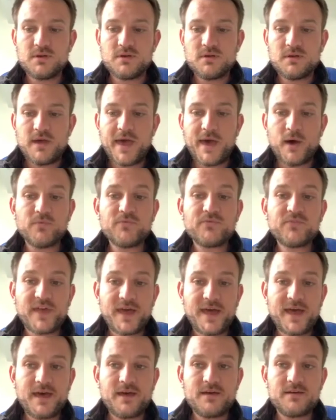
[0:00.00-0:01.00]

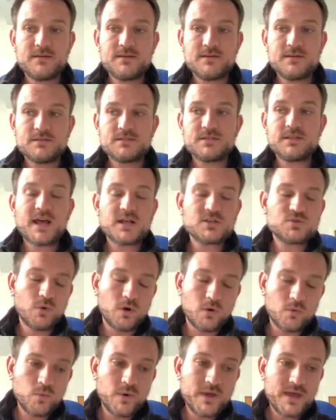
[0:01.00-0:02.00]
healthcare. So that's
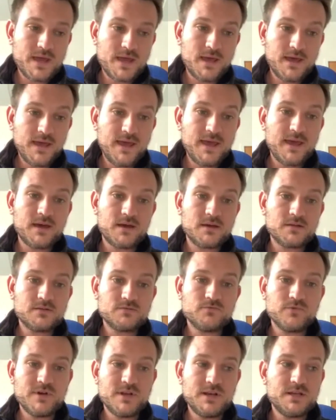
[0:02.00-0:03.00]
what we're here,
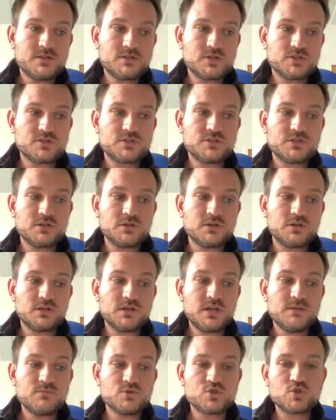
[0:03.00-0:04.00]
really, just to
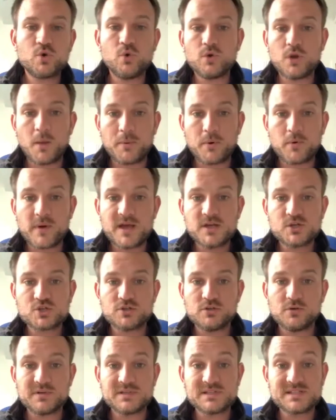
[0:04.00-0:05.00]
keep the school
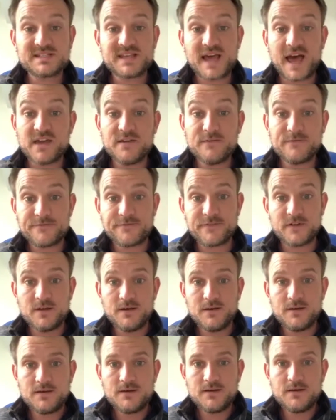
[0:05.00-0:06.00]
operational and safe.
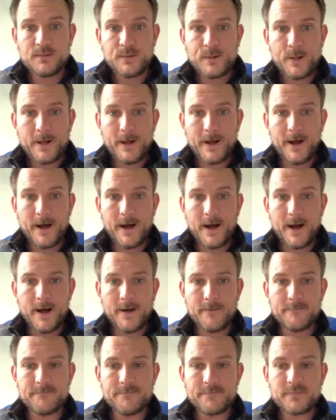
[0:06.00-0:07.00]
Yeah.
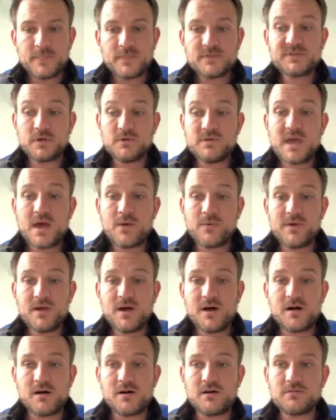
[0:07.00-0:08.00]

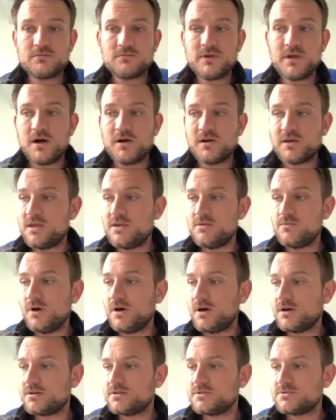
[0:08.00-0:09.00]
We are key
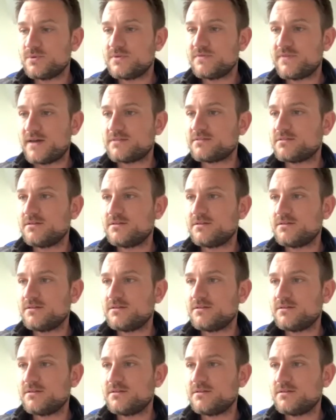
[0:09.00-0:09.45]
workers. We've had